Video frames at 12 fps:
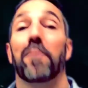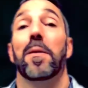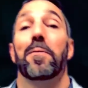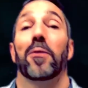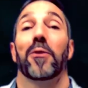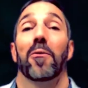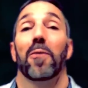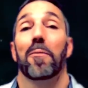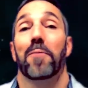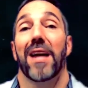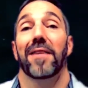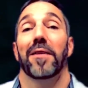if people don't
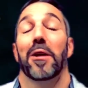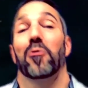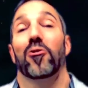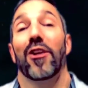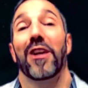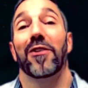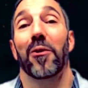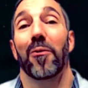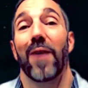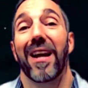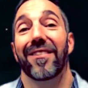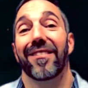repent, they don't change their
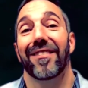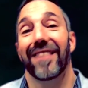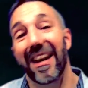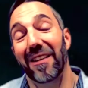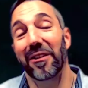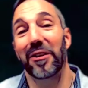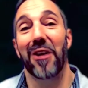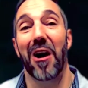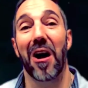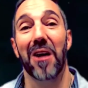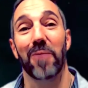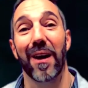ways, gotta learn the
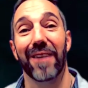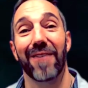hard way,